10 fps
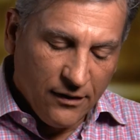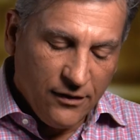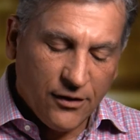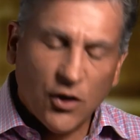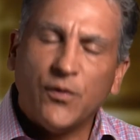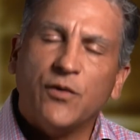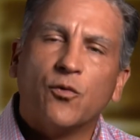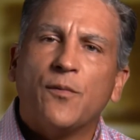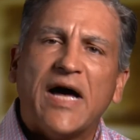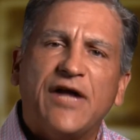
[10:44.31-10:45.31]
You know, it
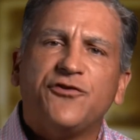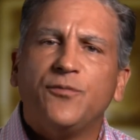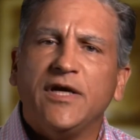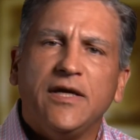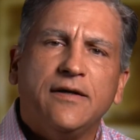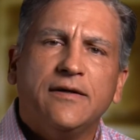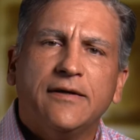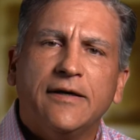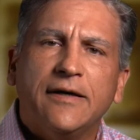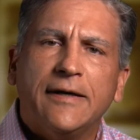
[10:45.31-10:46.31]
reminds me
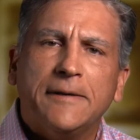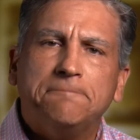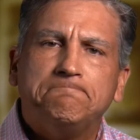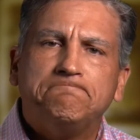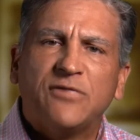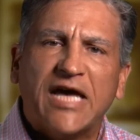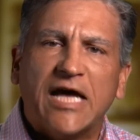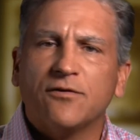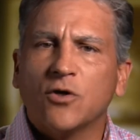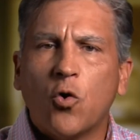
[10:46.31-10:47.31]

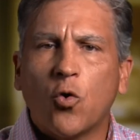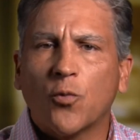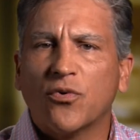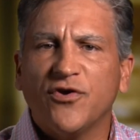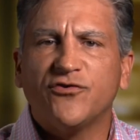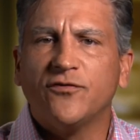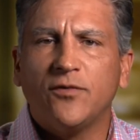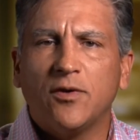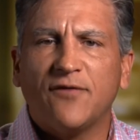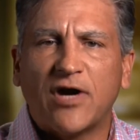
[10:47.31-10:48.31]
kind of the core
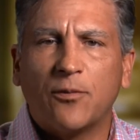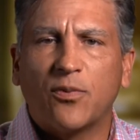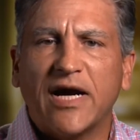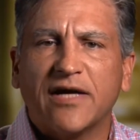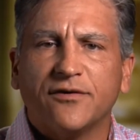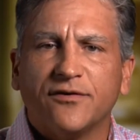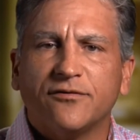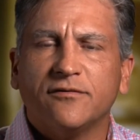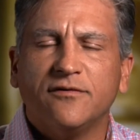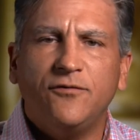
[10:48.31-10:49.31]
principle of our
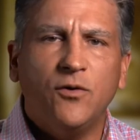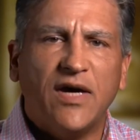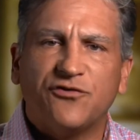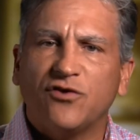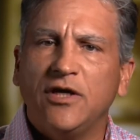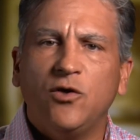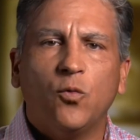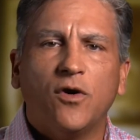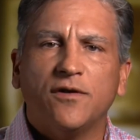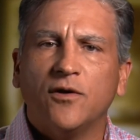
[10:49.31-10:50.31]
practice. If you ask
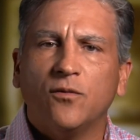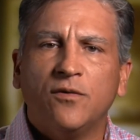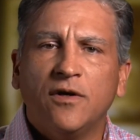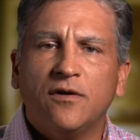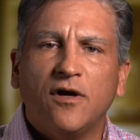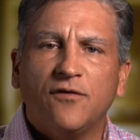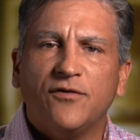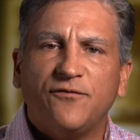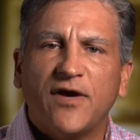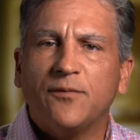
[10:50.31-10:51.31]
anyone of
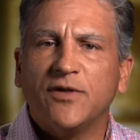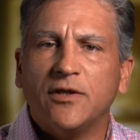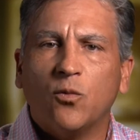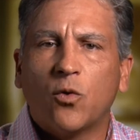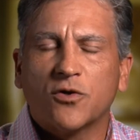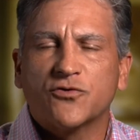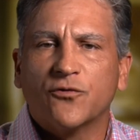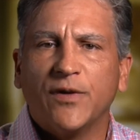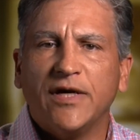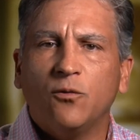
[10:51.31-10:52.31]
the family that works for
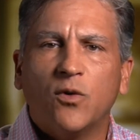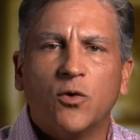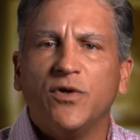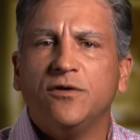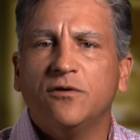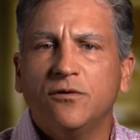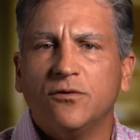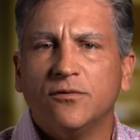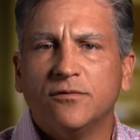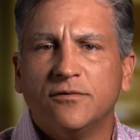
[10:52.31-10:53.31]
me, what
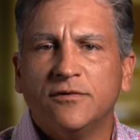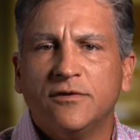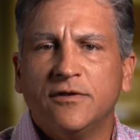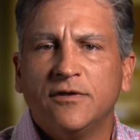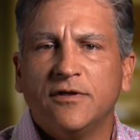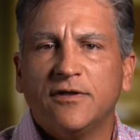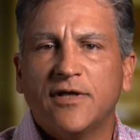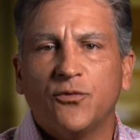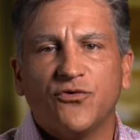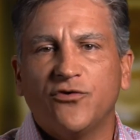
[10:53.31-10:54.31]
do?
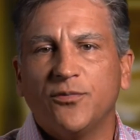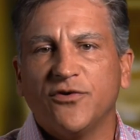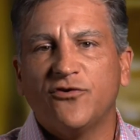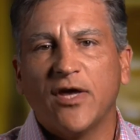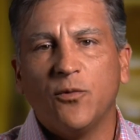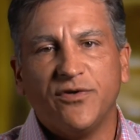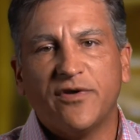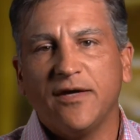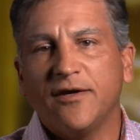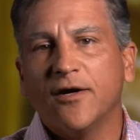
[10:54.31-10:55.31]
They will simply say, we
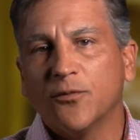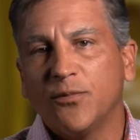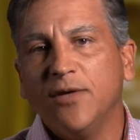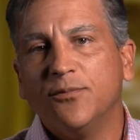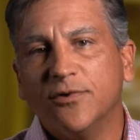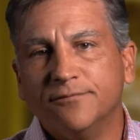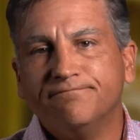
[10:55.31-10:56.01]
take care of people.